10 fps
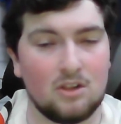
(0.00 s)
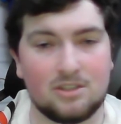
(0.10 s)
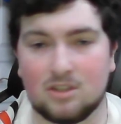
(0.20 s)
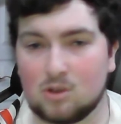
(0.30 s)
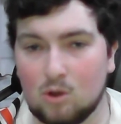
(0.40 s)

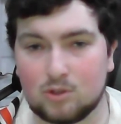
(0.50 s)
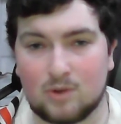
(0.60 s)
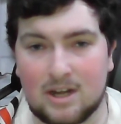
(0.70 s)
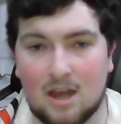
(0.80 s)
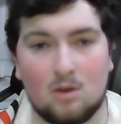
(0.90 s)
Listen, the
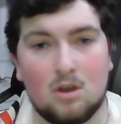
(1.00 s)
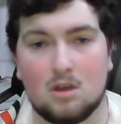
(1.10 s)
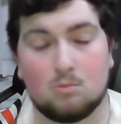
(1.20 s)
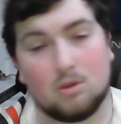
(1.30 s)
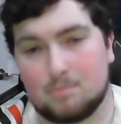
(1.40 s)
Colts right now,
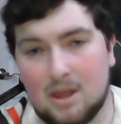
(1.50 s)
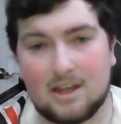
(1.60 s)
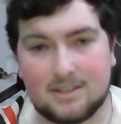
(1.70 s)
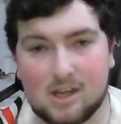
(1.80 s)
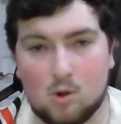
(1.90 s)
well, they're
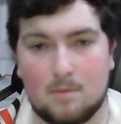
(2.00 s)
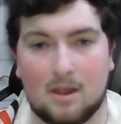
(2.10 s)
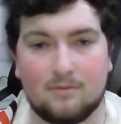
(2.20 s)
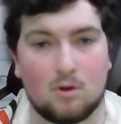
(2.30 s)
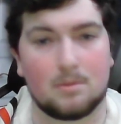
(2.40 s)
probably going to take a
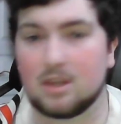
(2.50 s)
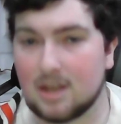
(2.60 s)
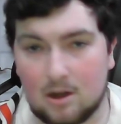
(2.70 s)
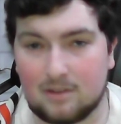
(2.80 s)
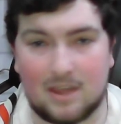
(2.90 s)
quarterback at four, but
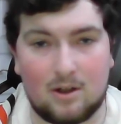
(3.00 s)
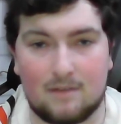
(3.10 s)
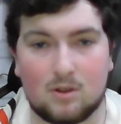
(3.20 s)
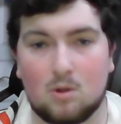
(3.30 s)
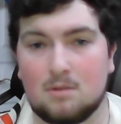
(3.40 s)
they
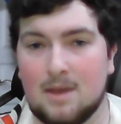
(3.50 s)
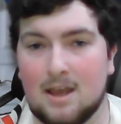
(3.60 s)
don't have a